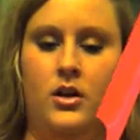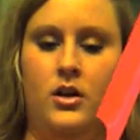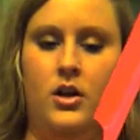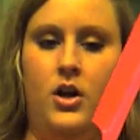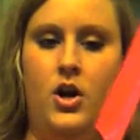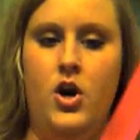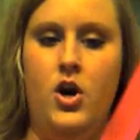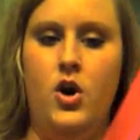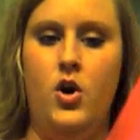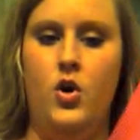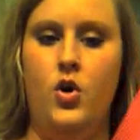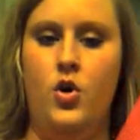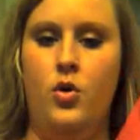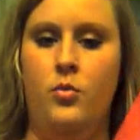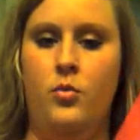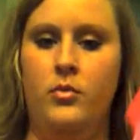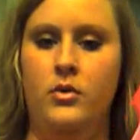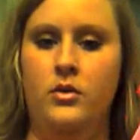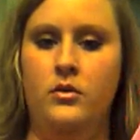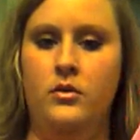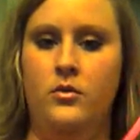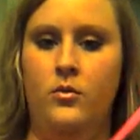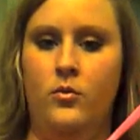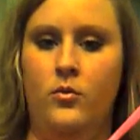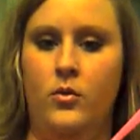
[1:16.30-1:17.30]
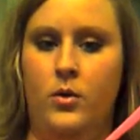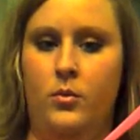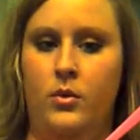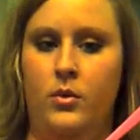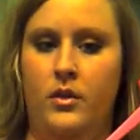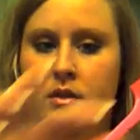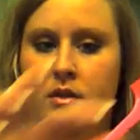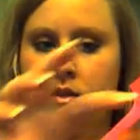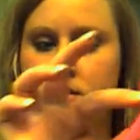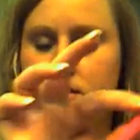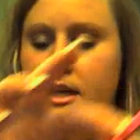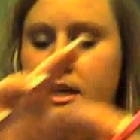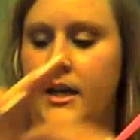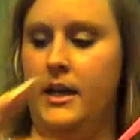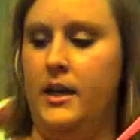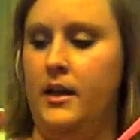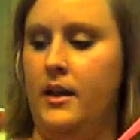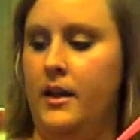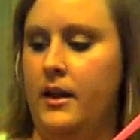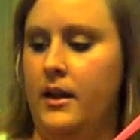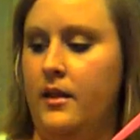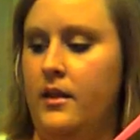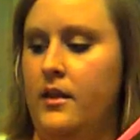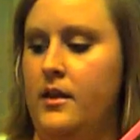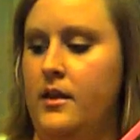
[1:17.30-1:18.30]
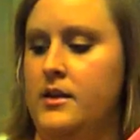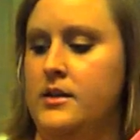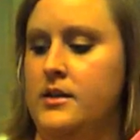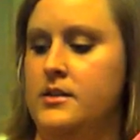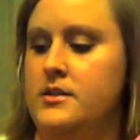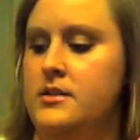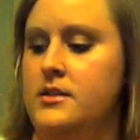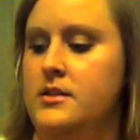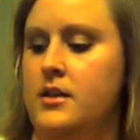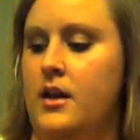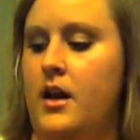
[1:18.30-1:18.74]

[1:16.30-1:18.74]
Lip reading: comb, one with this end like this,